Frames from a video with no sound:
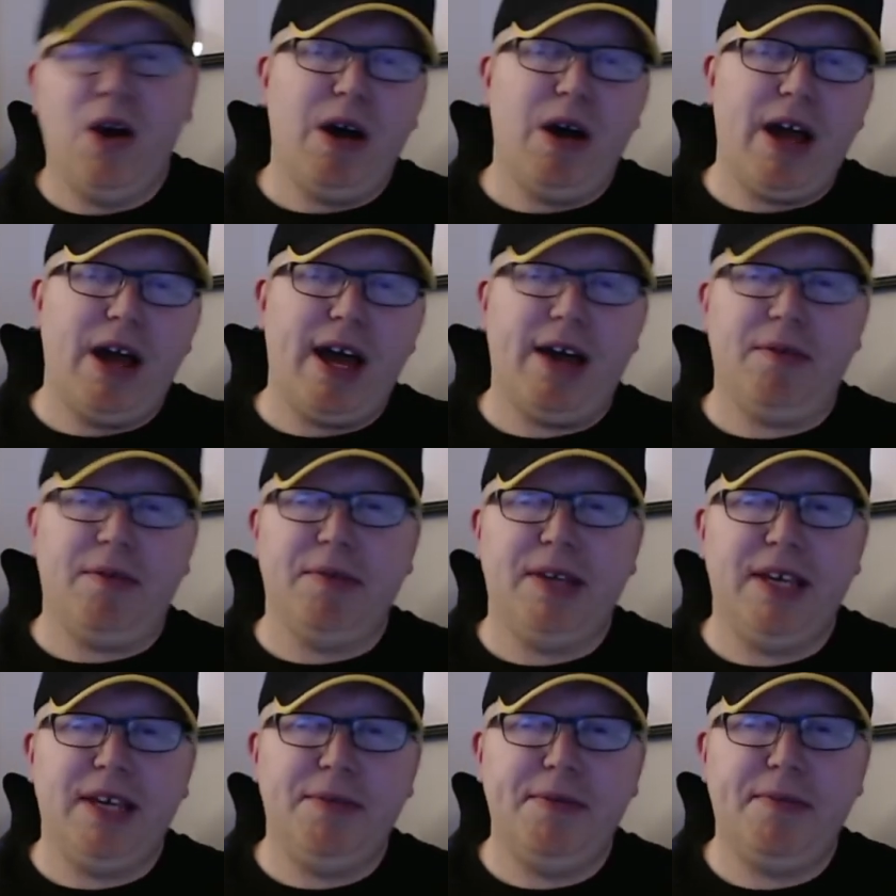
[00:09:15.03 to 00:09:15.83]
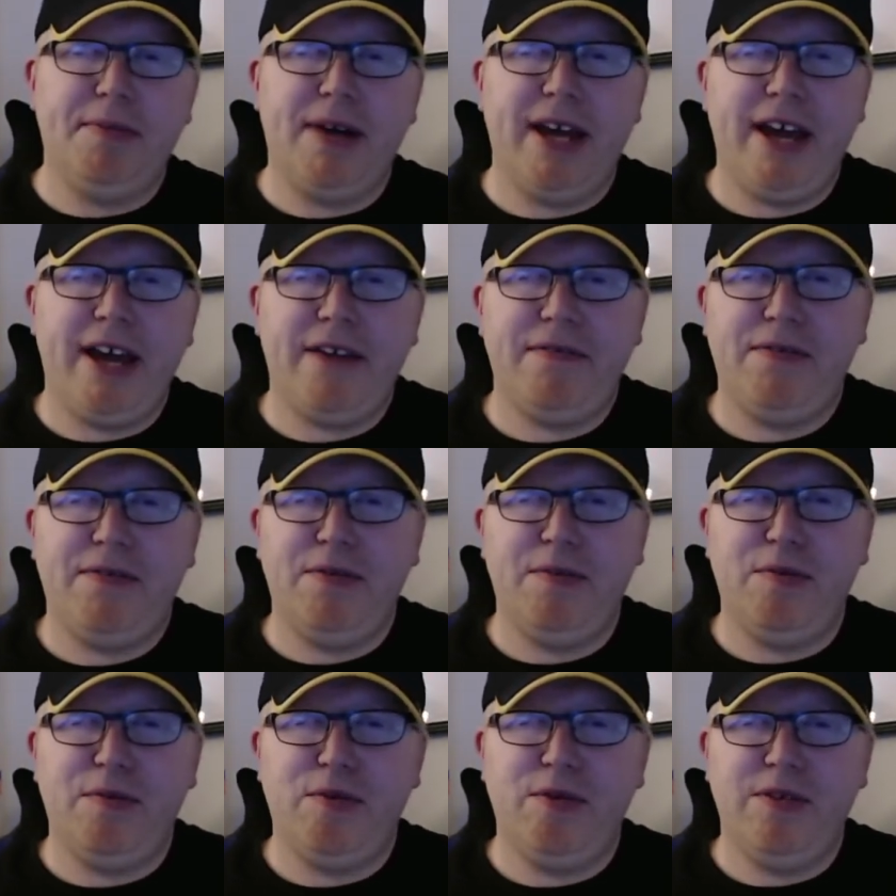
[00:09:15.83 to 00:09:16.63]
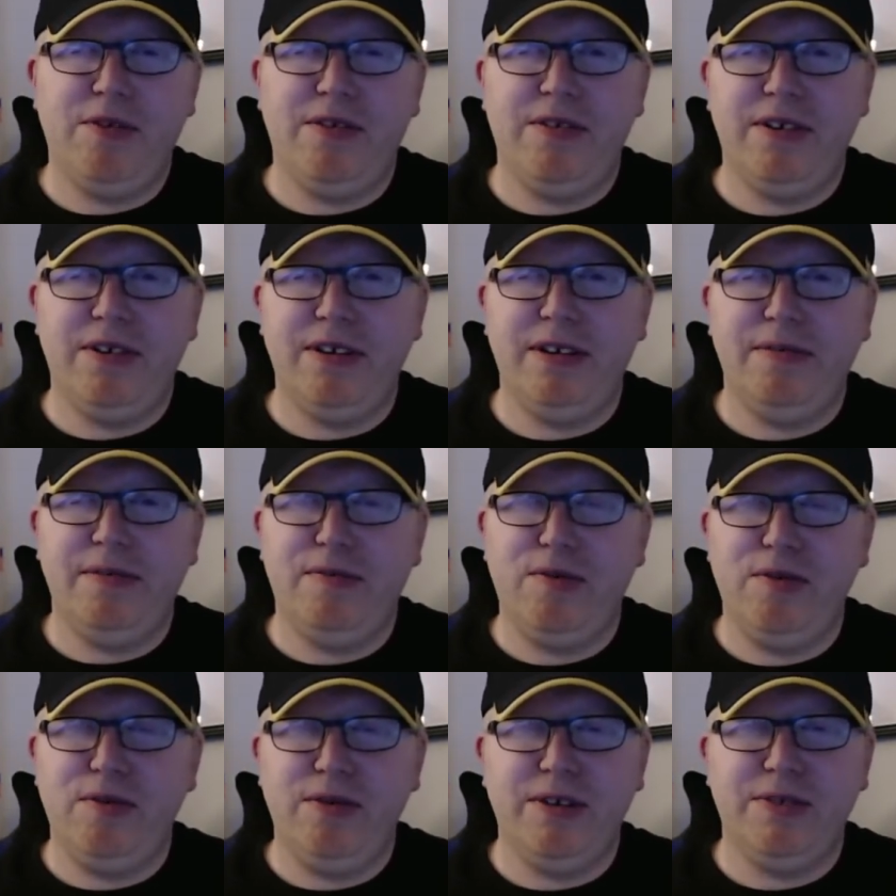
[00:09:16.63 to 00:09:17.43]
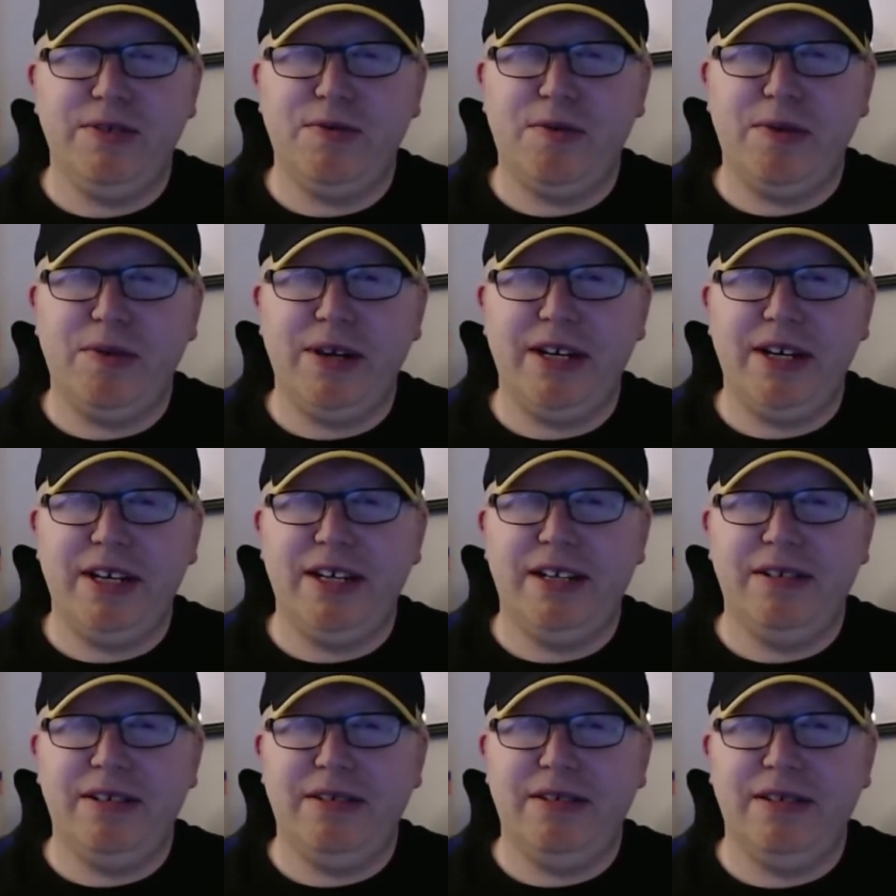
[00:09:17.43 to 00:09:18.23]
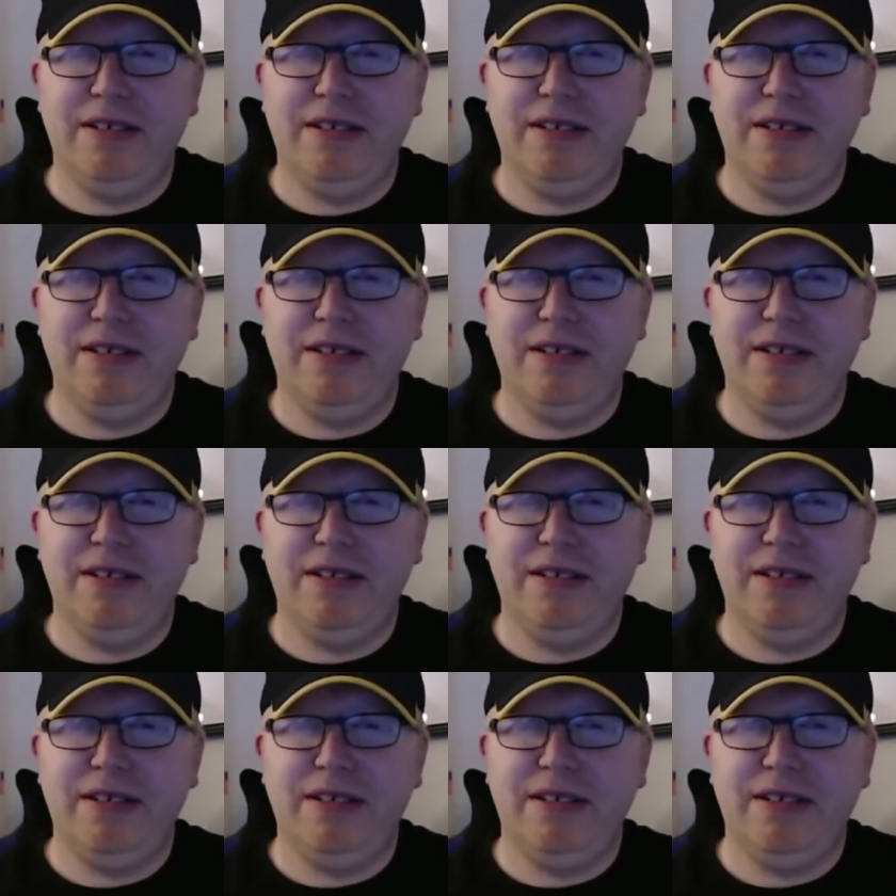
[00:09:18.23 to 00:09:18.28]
I'll be keeping my eye out for more and more as we're waiting and